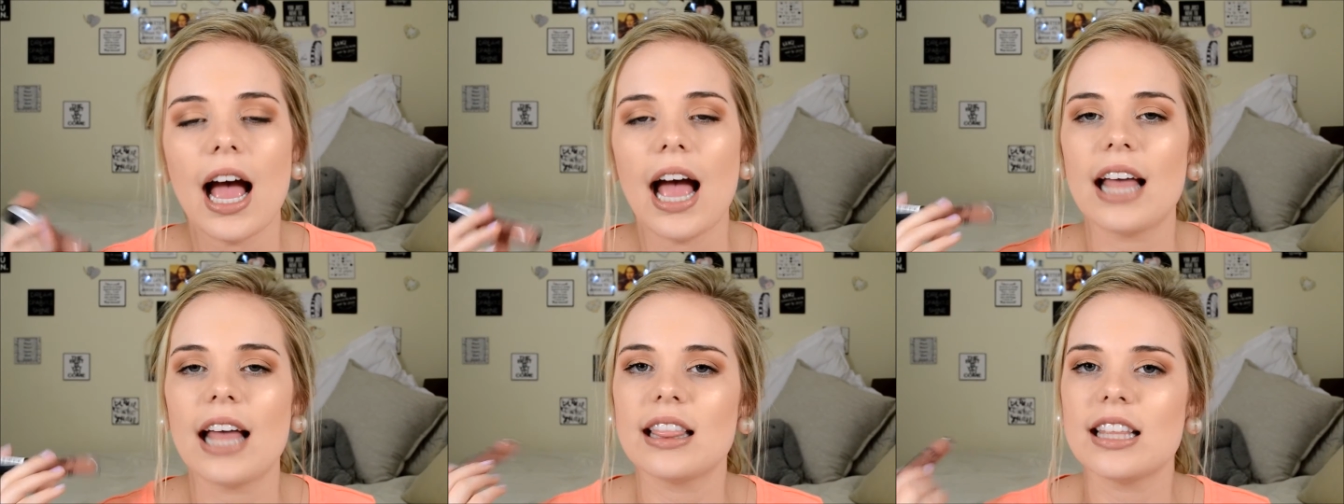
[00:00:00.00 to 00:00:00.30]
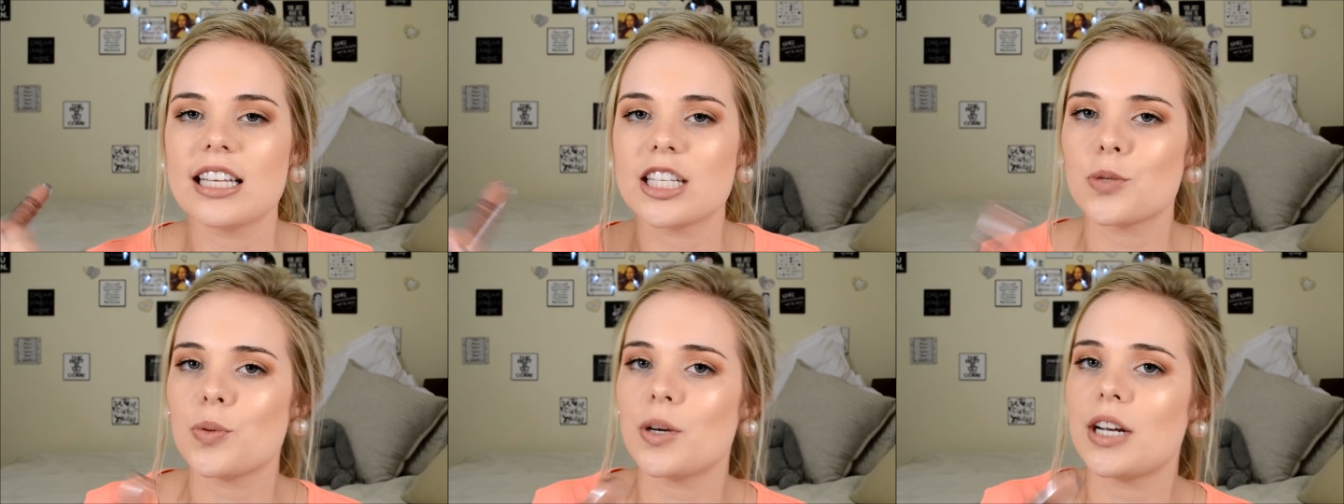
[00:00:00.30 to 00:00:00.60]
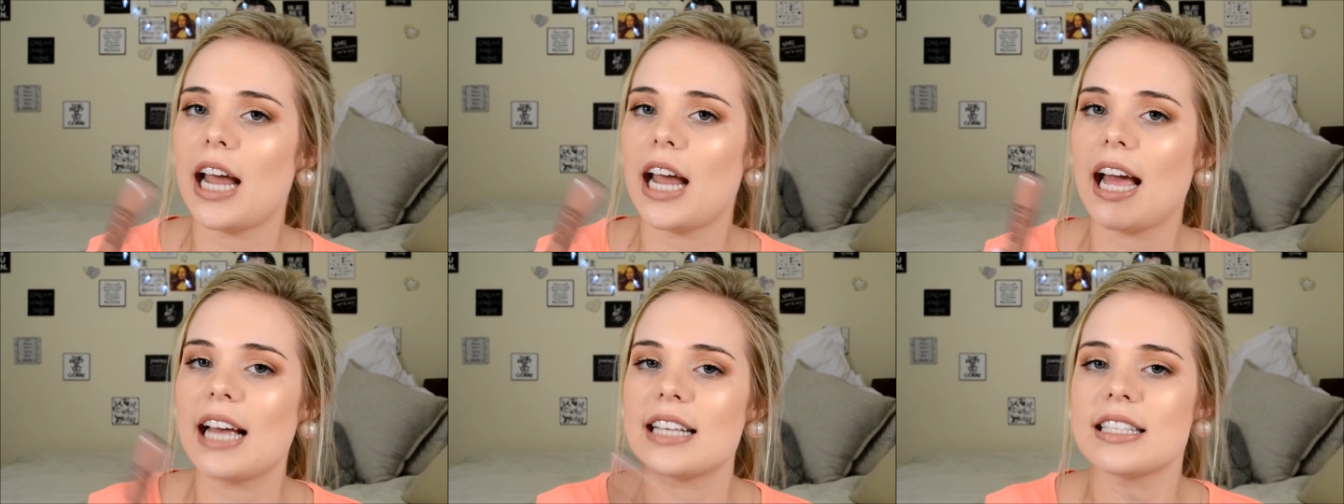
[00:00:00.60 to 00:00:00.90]
And this
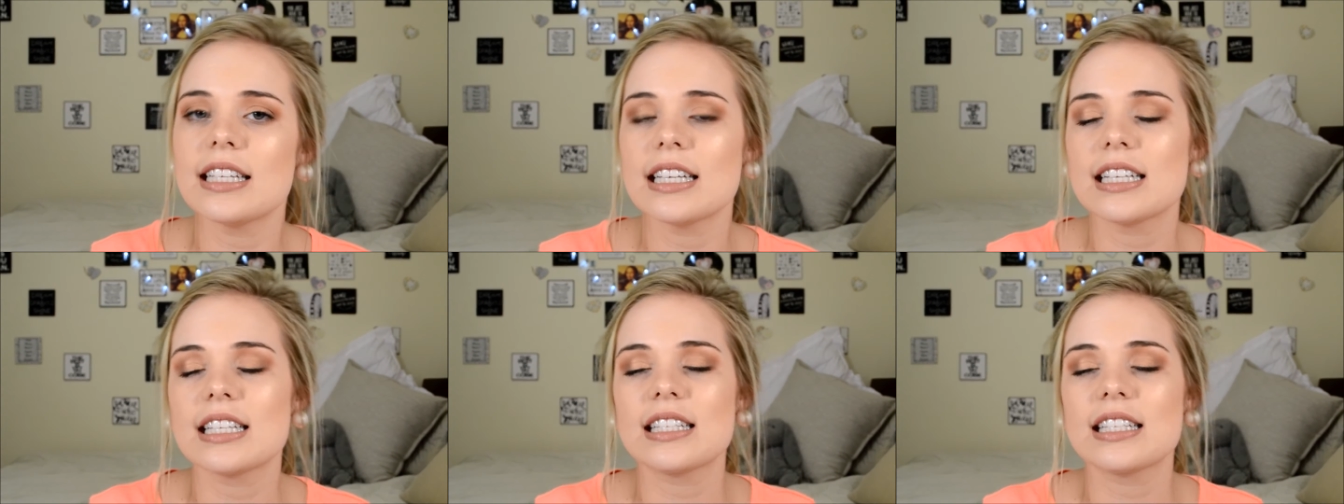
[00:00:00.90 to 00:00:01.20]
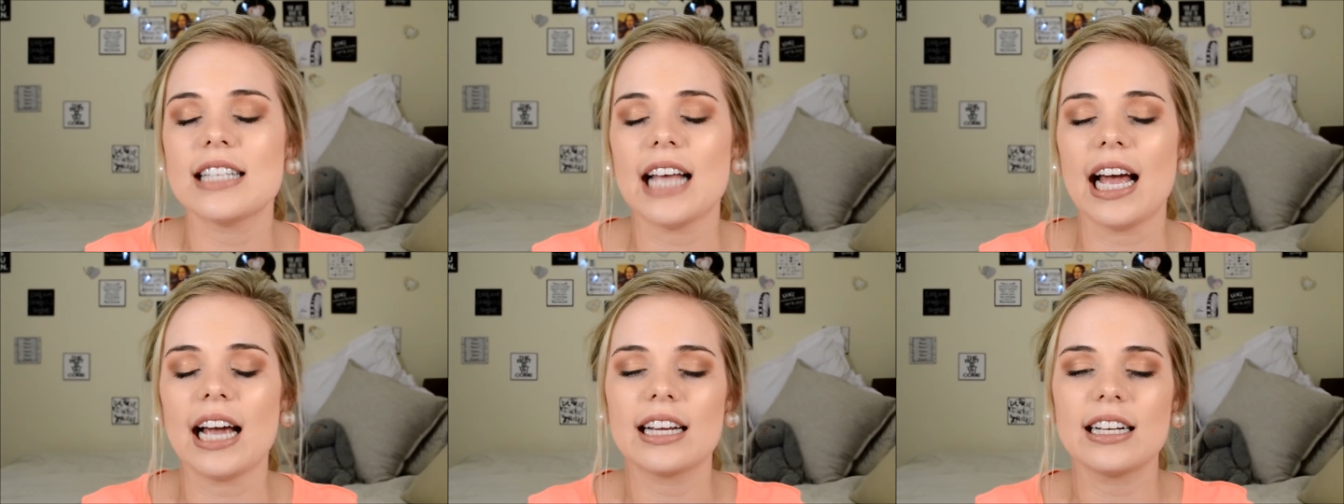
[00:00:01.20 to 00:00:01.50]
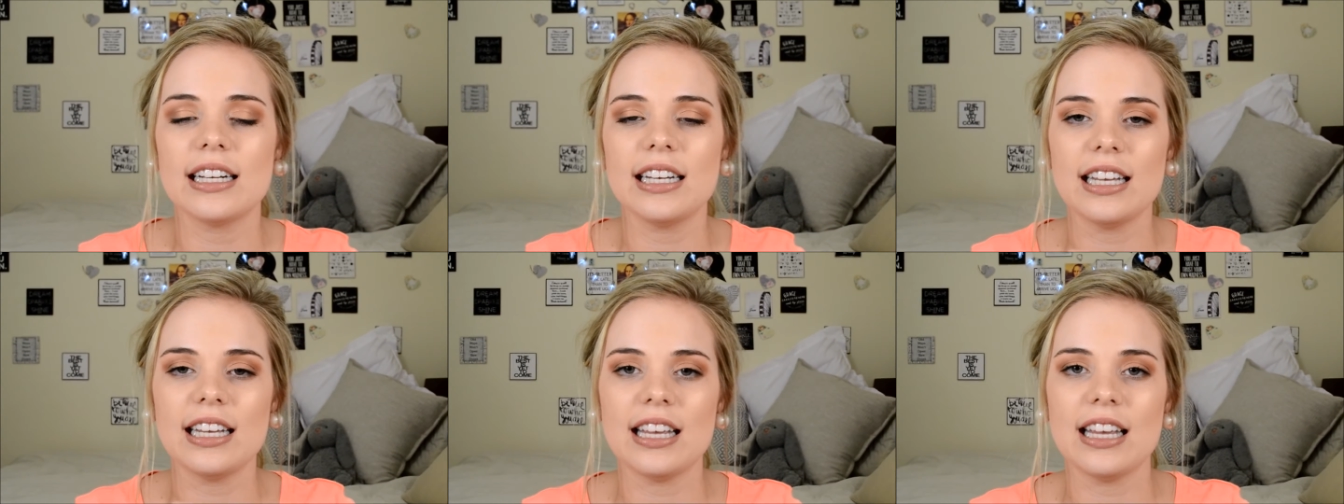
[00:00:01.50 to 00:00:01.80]
one has
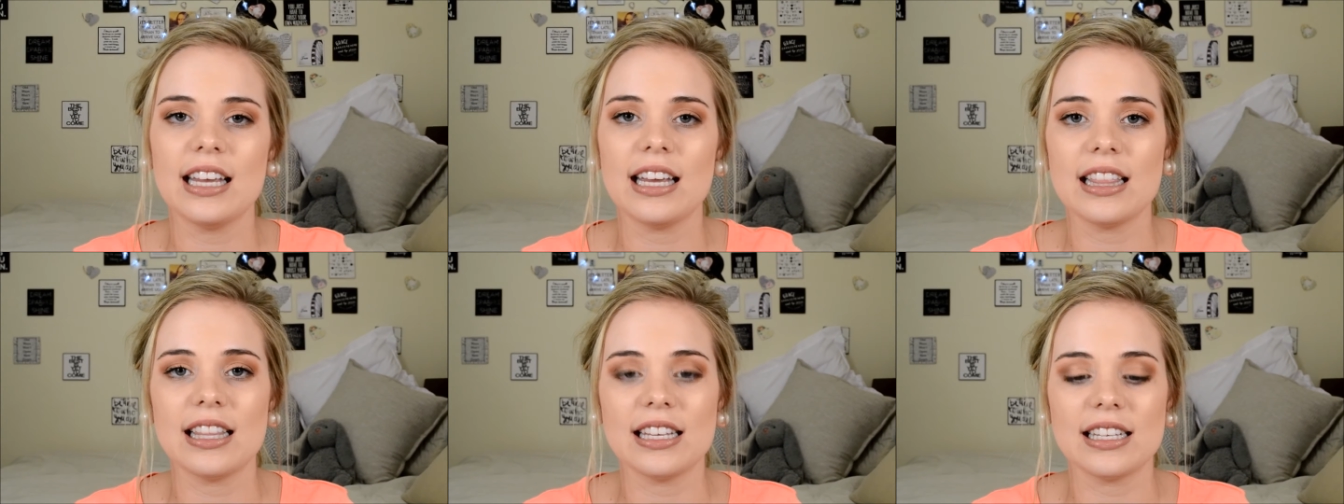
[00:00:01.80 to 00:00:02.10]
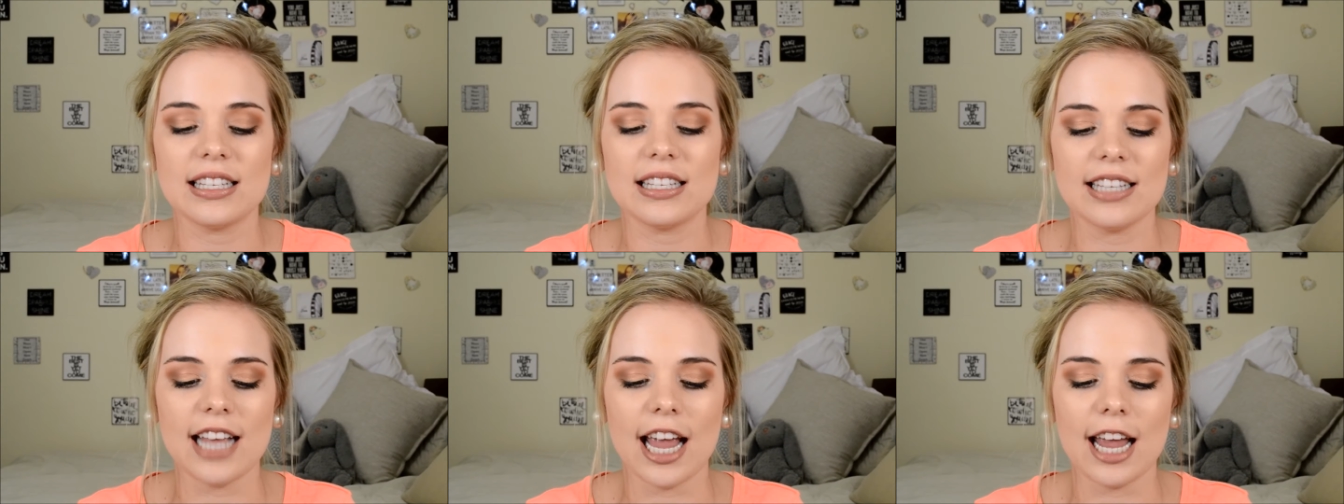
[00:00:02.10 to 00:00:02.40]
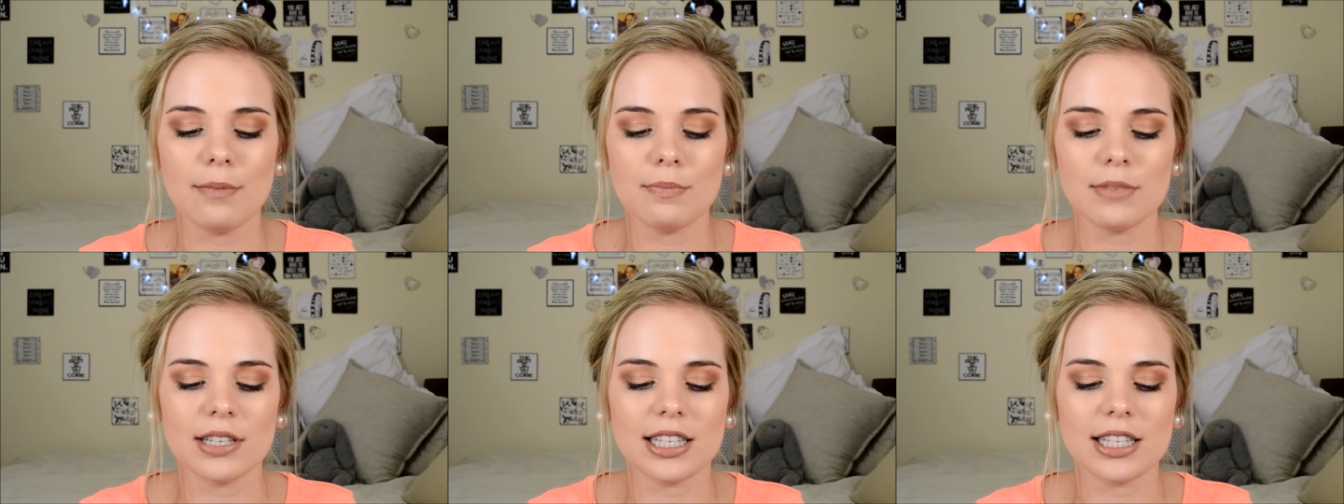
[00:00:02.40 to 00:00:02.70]
exactly the
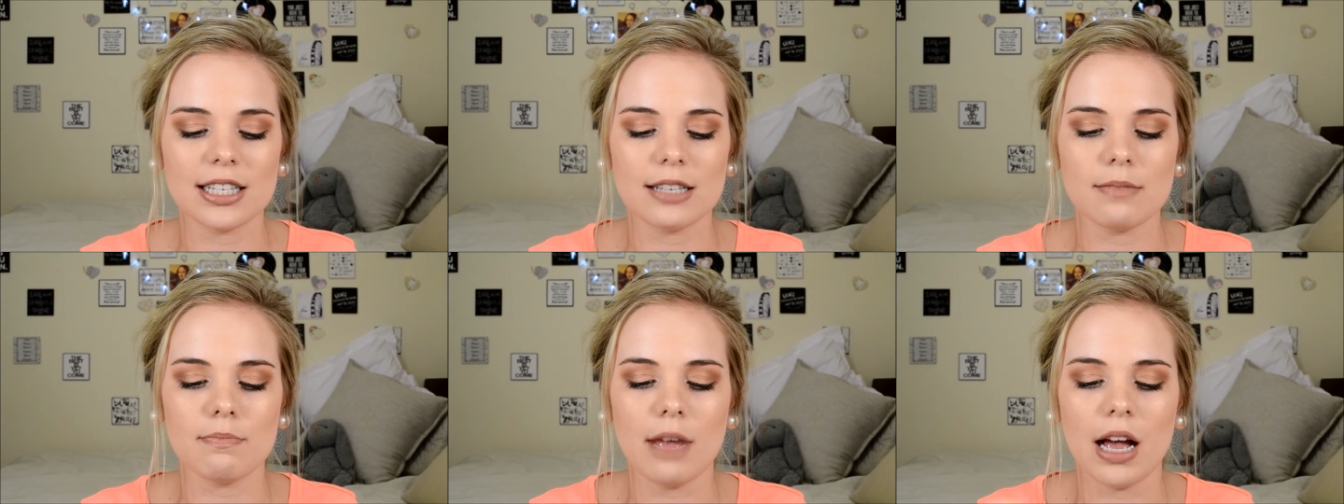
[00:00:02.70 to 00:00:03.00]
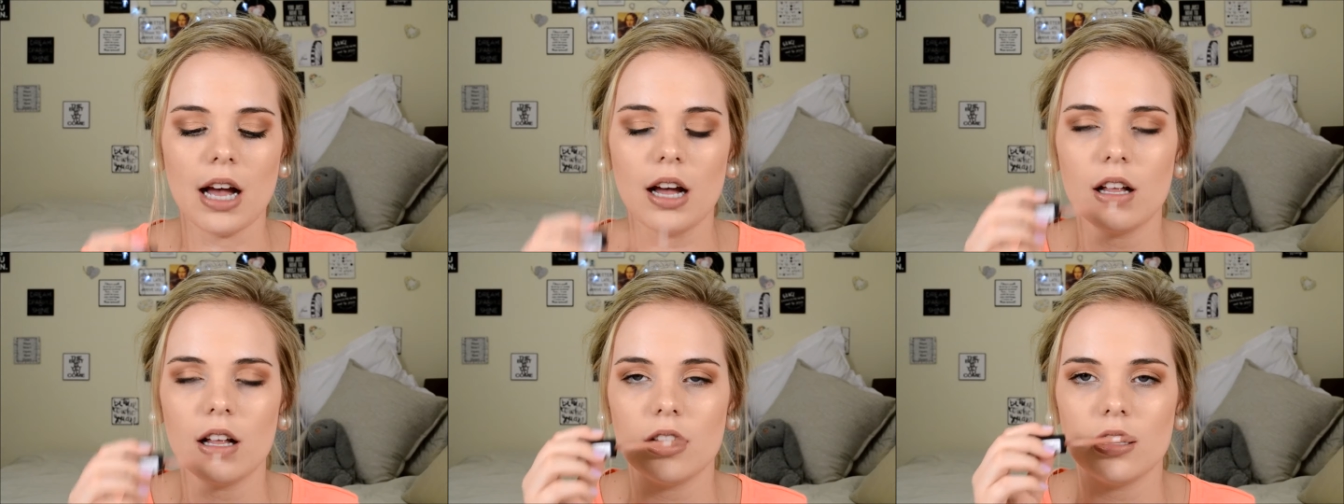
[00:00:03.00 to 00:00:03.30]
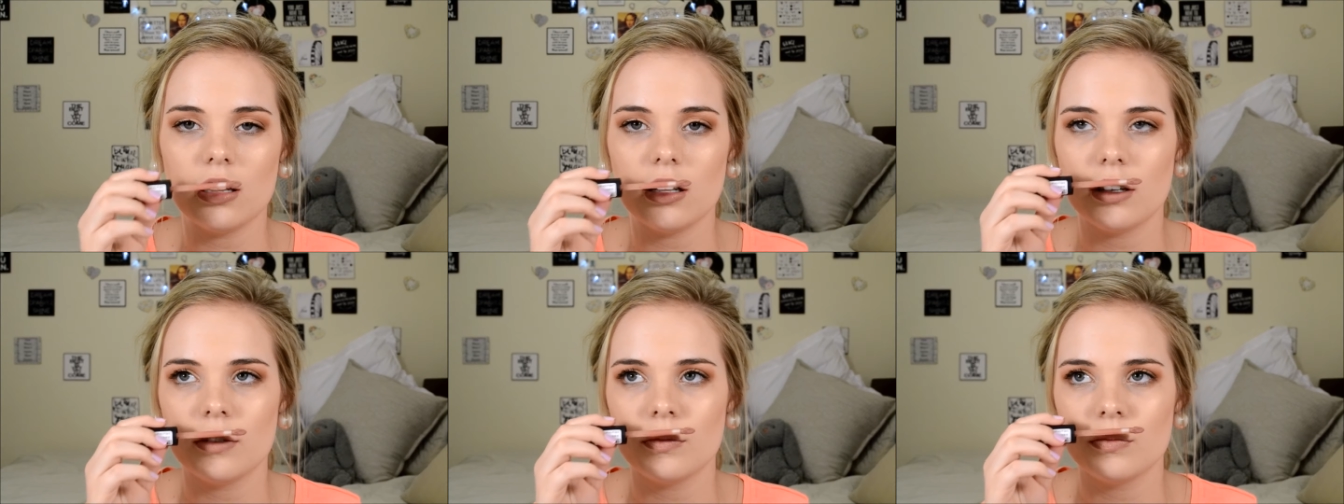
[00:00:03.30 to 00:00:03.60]
same
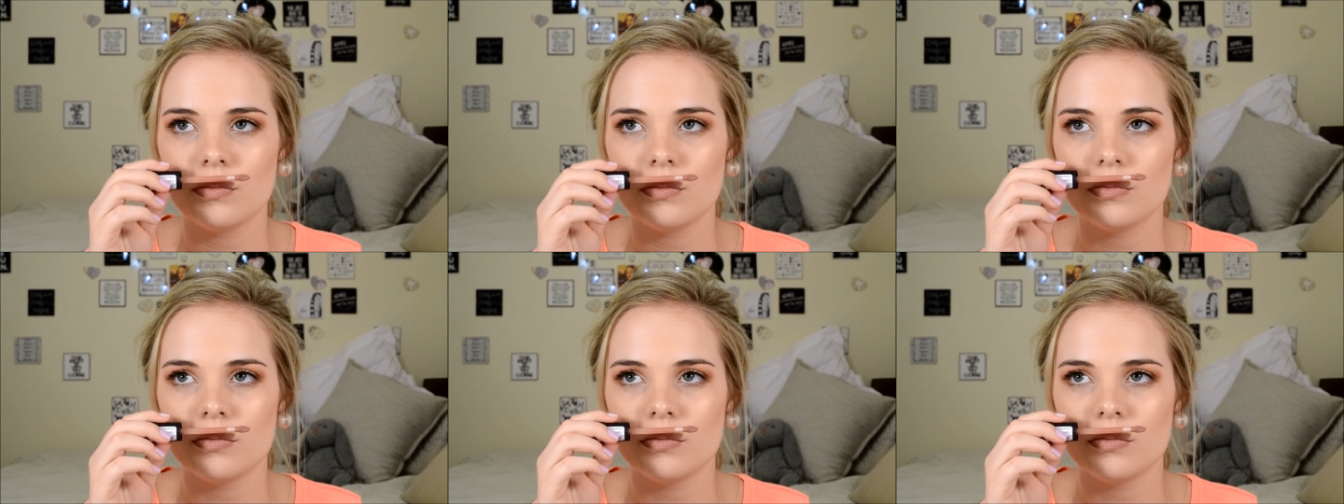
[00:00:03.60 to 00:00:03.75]
smell,